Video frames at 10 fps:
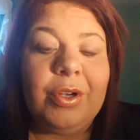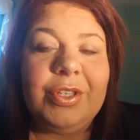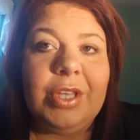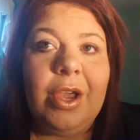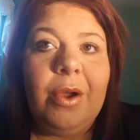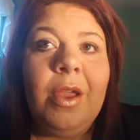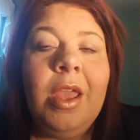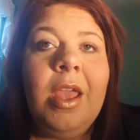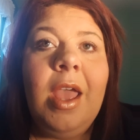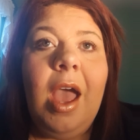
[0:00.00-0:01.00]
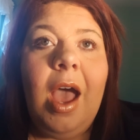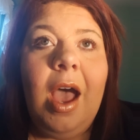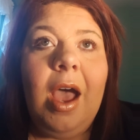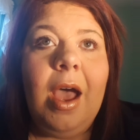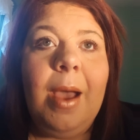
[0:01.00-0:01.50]
So
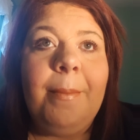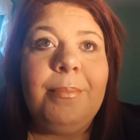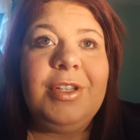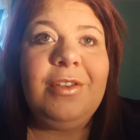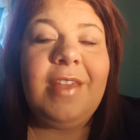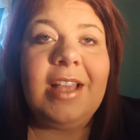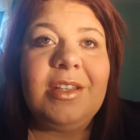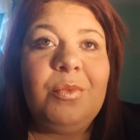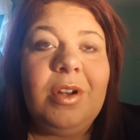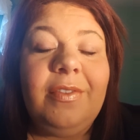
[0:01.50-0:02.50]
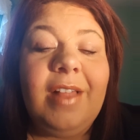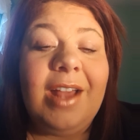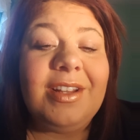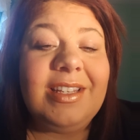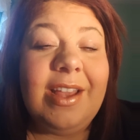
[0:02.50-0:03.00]
2,000 would have
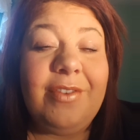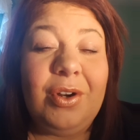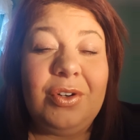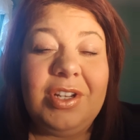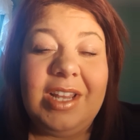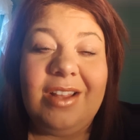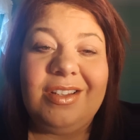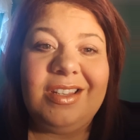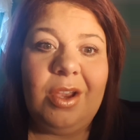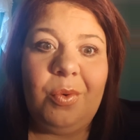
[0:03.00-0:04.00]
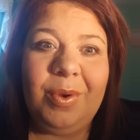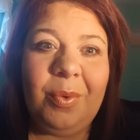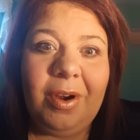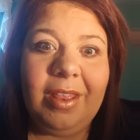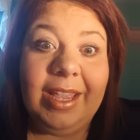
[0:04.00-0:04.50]
allowed us to have an ultrasound. So we
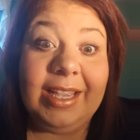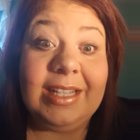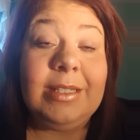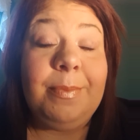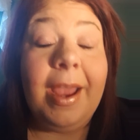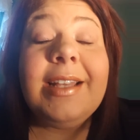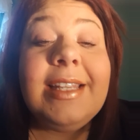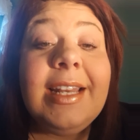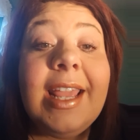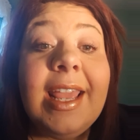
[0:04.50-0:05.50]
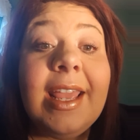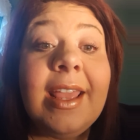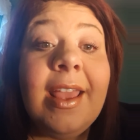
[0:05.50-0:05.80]
weren't like expecting it,